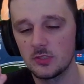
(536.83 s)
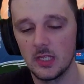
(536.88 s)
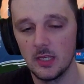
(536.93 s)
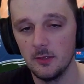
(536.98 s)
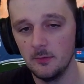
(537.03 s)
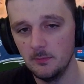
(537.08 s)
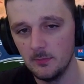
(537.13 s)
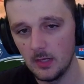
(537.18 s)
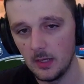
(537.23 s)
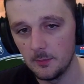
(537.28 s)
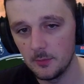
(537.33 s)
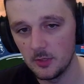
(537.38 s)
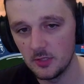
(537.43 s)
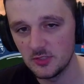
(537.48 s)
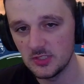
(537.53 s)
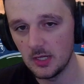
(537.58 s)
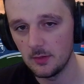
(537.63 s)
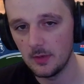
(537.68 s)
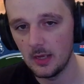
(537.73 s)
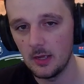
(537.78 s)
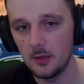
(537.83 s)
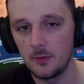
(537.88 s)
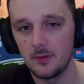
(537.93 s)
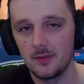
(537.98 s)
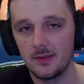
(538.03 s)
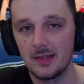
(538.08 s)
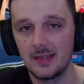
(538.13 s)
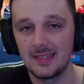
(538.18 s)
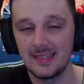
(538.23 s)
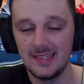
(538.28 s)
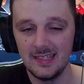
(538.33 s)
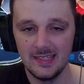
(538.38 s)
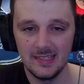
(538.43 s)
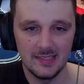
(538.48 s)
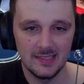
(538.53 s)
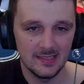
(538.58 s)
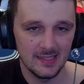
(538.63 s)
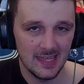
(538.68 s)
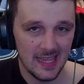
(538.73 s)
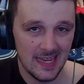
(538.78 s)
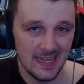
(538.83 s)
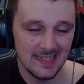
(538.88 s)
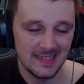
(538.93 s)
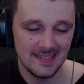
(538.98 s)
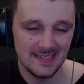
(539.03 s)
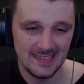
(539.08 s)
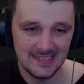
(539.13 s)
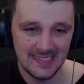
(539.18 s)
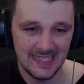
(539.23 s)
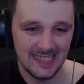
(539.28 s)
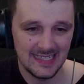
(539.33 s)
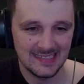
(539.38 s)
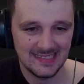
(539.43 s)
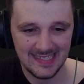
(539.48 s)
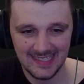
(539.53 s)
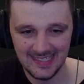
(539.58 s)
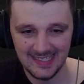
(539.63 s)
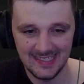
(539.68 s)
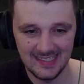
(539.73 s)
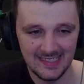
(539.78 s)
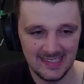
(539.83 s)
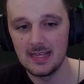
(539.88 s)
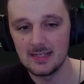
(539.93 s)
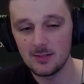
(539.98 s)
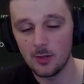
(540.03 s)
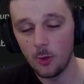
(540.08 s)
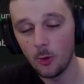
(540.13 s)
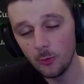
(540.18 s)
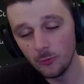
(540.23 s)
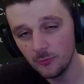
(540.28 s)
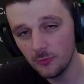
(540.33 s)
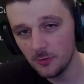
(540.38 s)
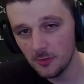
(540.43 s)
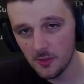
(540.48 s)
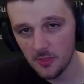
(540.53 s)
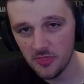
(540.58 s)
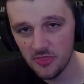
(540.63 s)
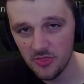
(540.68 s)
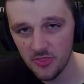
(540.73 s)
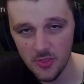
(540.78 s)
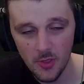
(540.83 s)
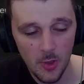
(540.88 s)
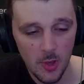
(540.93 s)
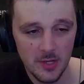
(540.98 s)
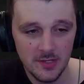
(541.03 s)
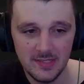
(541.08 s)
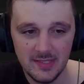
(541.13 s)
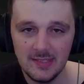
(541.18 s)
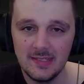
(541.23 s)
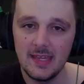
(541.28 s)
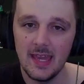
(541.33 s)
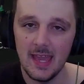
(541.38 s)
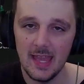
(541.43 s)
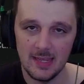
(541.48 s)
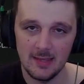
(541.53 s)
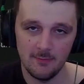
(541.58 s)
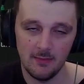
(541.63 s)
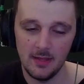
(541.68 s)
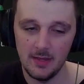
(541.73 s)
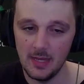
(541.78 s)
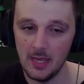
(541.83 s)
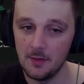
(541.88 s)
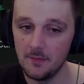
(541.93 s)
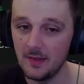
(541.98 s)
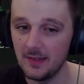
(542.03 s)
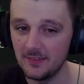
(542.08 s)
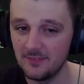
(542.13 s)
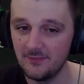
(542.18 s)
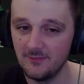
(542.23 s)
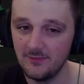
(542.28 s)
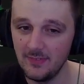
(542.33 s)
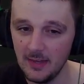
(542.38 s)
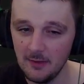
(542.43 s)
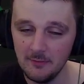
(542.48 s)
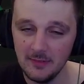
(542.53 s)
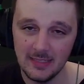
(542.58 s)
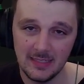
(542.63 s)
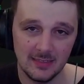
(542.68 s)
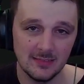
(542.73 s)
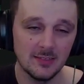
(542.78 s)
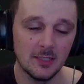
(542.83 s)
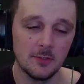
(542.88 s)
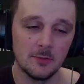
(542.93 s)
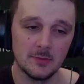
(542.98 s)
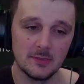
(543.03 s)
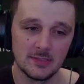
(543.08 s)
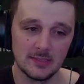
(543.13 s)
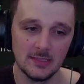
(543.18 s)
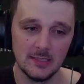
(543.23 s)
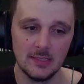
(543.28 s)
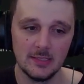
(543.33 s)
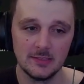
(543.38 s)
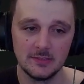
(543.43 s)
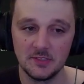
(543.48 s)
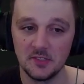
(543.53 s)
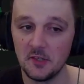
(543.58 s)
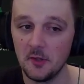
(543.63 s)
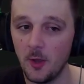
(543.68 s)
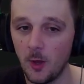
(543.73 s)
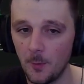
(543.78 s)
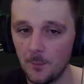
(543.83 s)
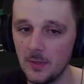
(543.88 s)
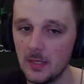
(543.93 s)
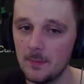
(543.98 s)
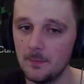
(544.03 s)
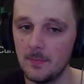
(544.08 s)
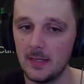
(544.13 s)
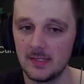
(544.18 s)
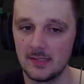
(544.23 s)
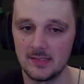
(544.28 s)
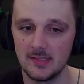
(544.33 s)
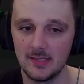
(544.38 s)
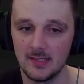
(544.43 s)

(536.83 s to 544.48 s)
I'm going to shout out Keane, 86 Keane. He's 130k right now. That's very close to not being meta.